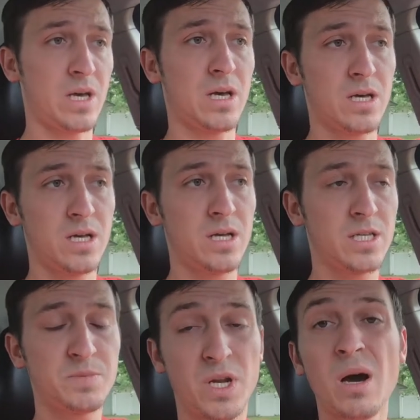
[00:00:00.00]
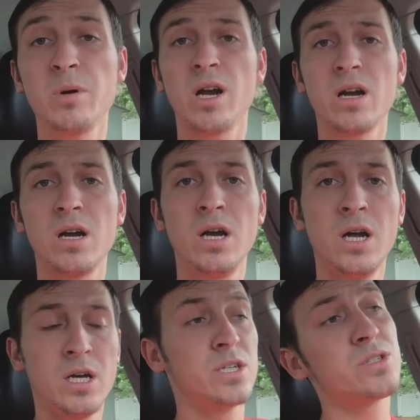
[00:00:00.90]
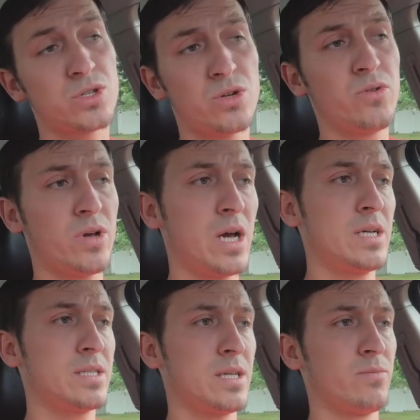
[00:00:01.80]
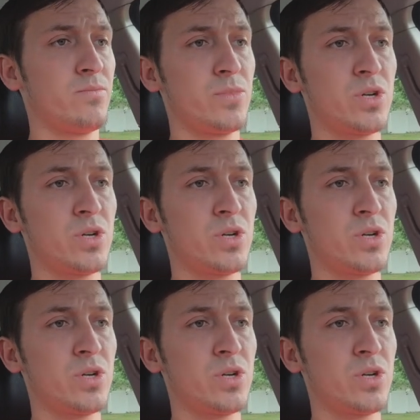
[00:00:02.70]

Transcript: the speedometer just to show you guys some,